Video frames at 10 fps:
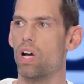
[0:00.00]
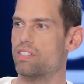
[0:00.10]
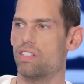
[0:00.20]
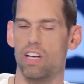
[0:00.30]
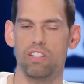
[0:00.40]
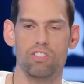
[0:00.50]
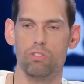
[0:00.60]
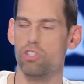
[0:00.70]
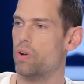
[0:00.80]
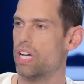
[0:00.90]
what uh,
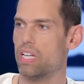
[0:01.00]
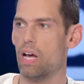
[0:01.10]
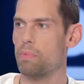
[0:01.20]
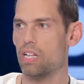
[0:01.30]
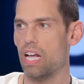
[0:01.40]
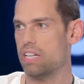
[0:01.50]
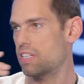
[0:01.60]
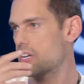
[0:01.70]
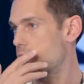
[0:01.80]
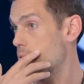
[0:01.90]
socioeconomic class
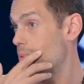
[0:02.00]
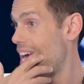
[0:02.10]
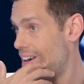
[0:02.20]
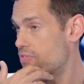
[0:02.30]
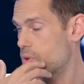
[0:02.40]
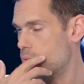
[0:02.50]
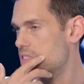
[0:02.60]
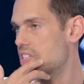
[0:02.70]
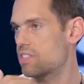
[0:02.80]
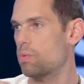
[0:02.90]
they come from,
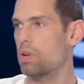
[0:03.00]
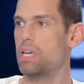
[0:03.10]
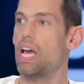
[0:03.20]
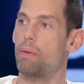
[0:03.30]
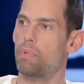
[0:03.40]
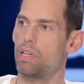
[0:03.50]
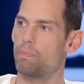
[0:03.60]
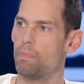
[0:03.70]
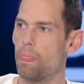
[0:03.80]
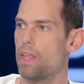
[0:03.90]
everyone says I want to be happy.
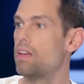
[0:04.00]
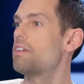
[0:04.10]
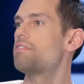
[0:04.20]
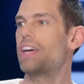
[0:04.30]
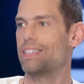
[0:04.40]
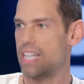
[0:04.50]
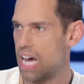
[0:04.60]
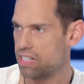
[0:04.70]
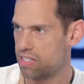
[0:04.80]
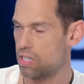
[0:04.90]

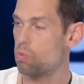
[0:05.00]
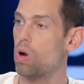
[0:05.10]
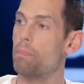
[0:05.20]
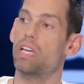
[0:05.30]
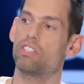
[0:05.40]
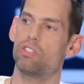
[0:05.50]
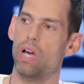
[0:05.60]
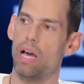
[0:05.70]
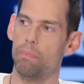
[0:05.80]
Fantastic. What makes you